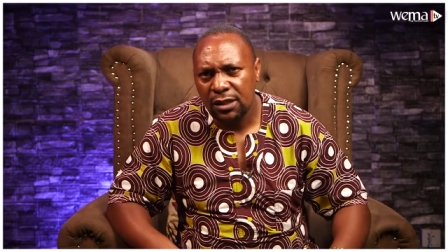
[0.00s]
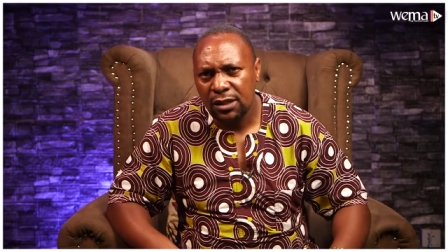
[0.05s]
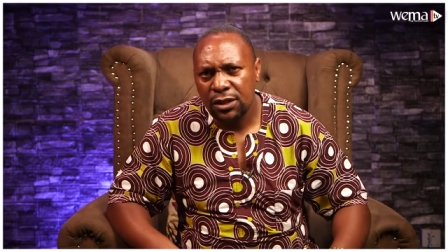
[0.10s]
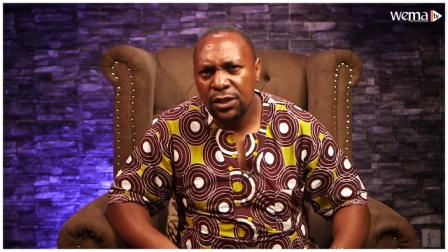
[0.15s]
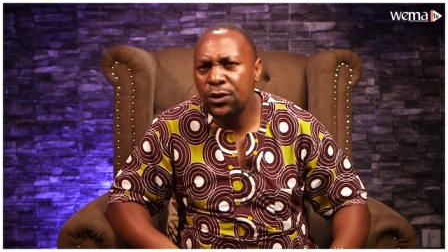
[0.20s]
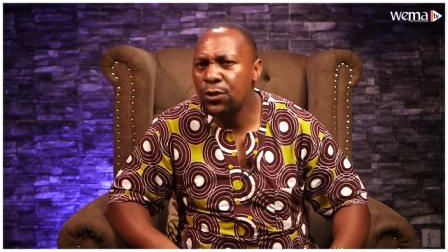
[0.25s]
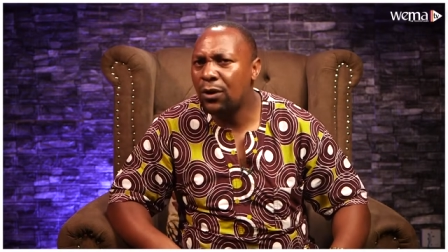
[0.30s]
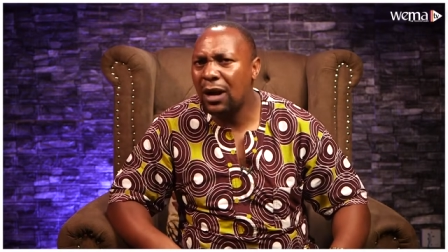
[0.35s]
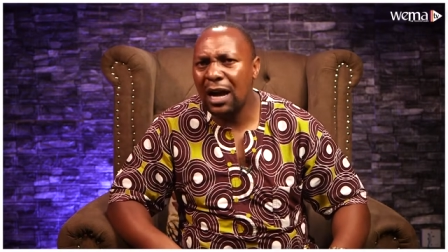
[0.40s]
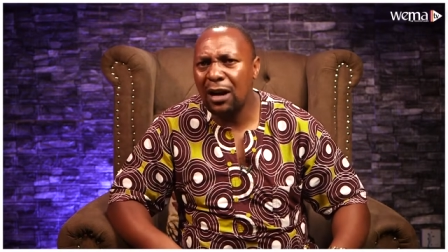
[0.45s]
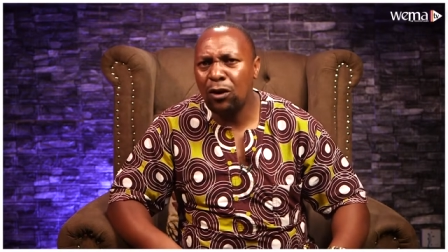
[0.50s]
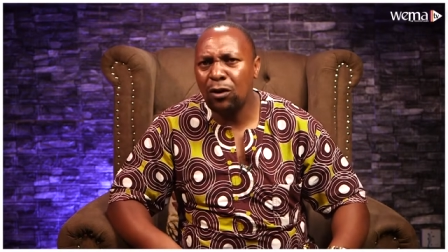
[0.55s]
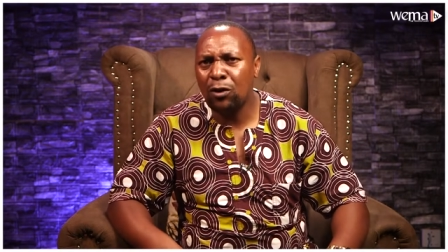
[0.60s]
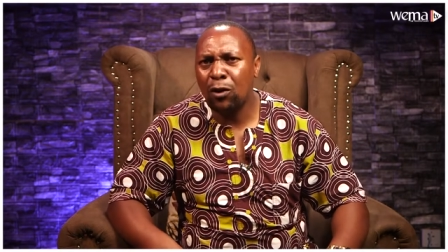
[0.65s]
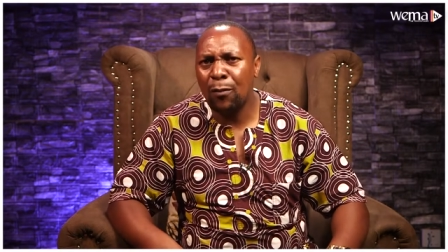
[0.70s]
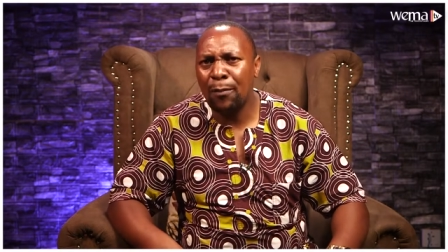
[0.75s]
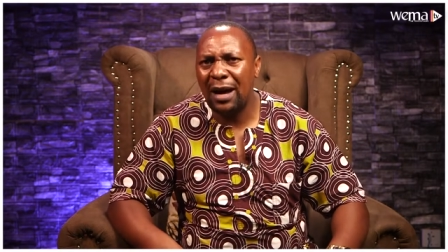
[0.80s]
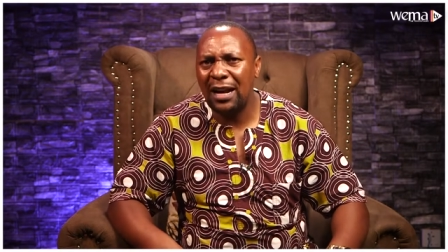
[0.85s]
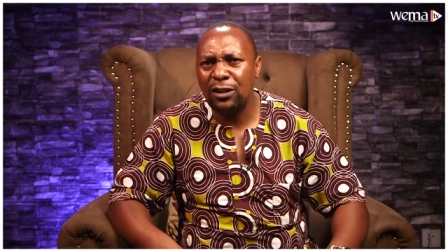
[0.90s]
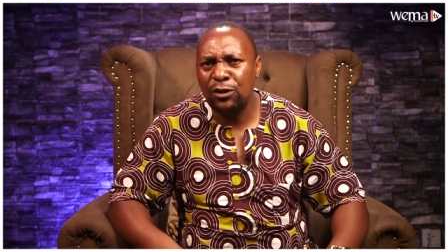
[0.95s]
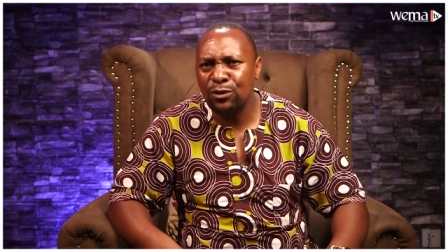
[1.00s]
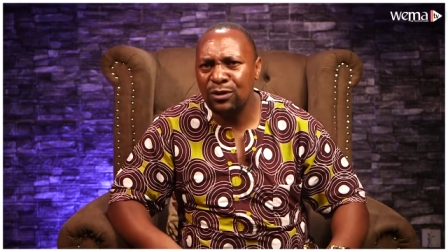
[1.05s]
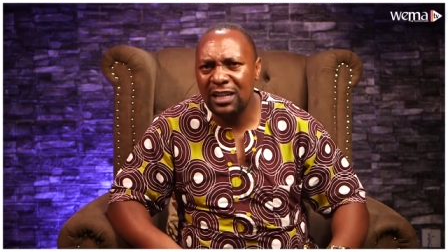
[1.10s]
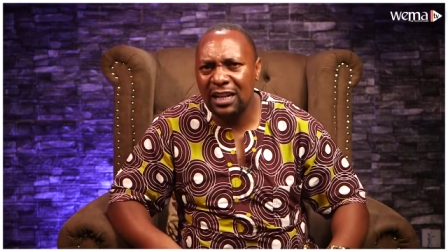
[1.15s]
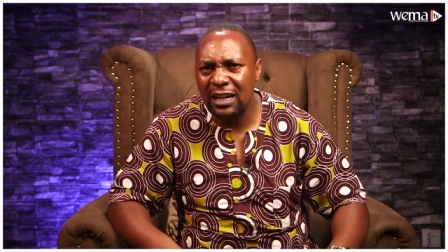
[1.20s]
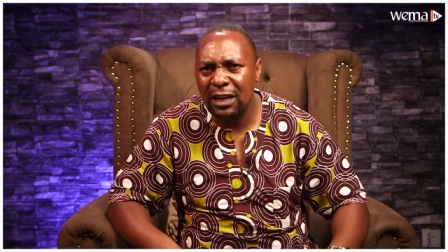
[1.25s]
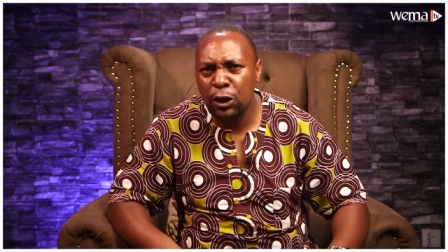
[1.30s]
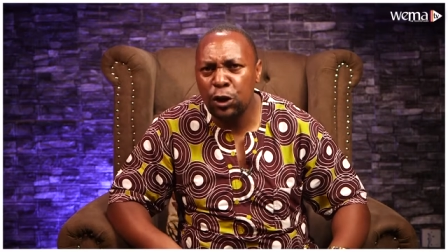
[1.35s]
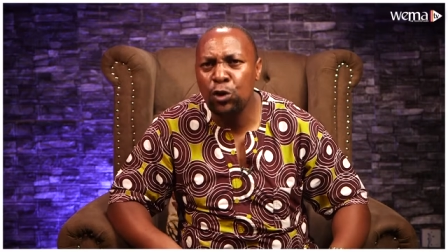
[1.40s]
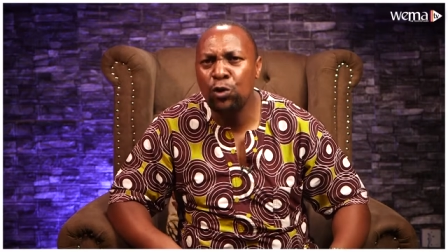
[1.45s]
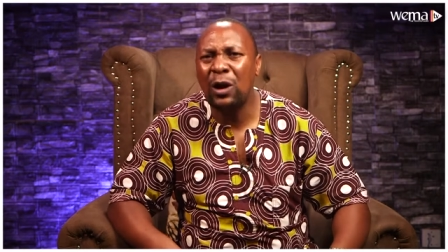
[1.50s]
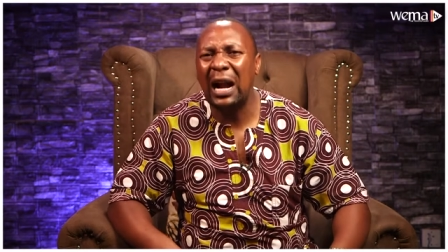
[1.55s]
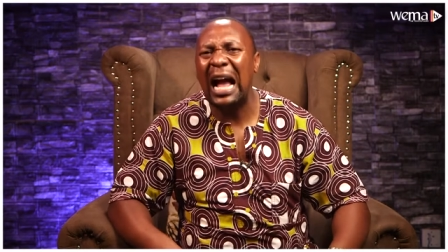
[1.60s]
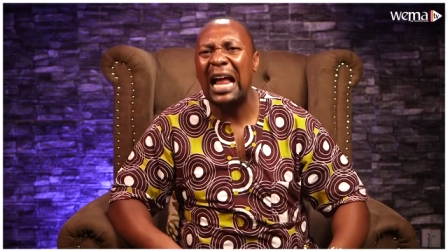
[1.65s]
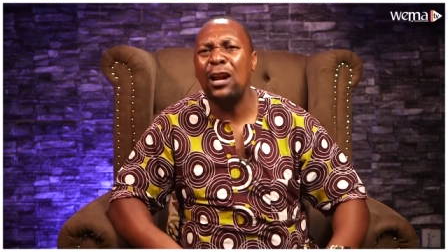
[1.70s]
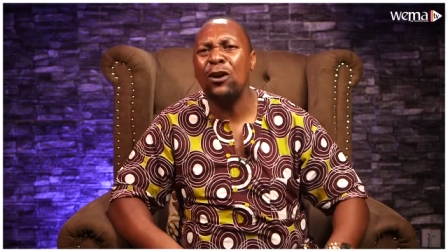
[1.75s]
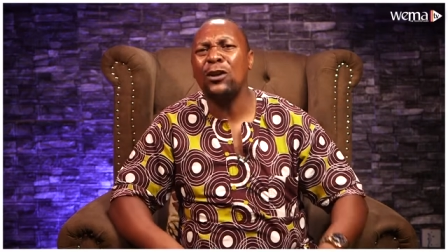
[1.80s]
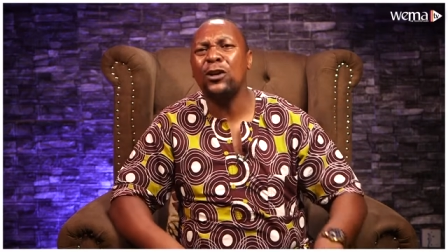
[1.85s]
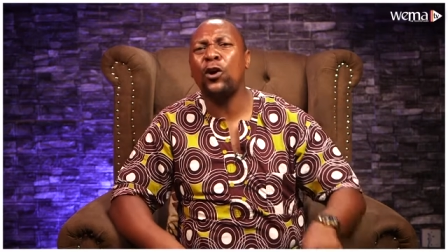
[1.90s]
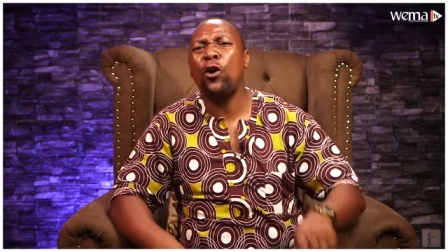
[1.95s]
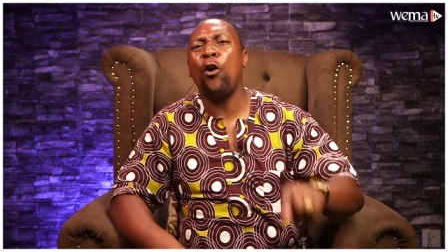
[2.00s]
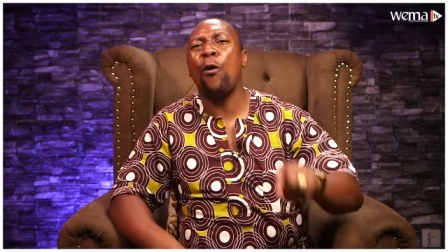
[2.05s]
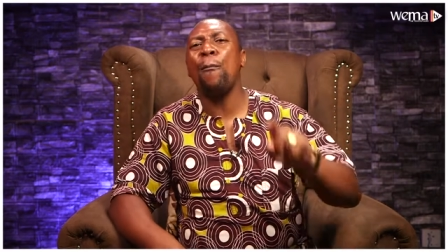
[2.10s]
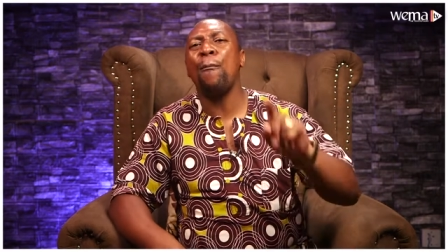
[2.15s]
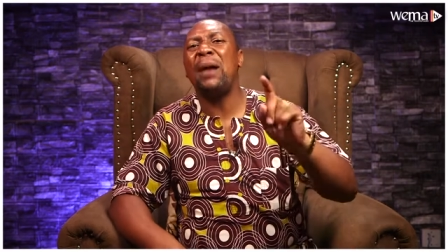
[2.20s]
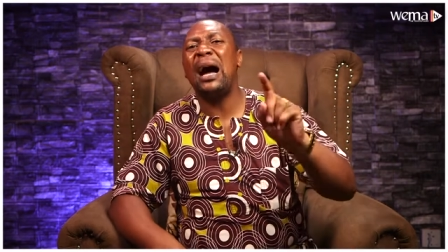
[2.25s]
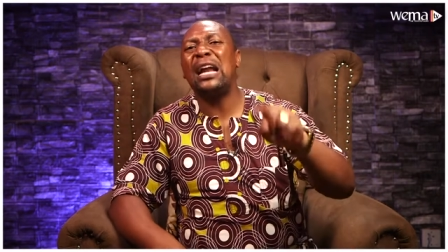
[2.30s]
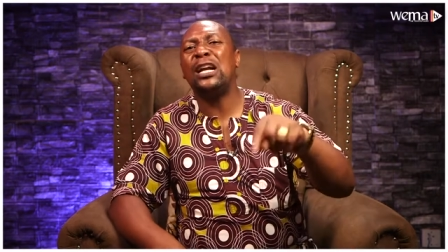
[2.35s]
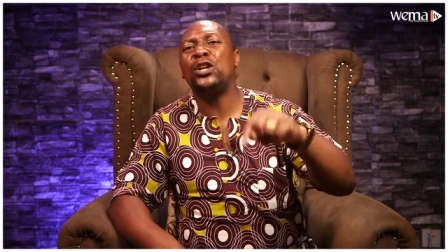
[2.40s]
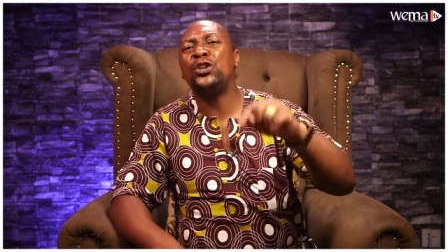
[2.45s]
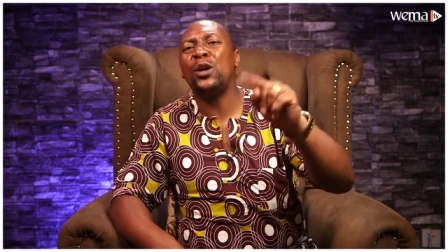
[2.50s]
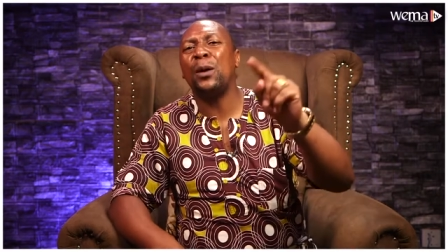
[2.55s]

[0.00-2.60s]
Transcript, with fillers: You cannot command two gener- You cannot command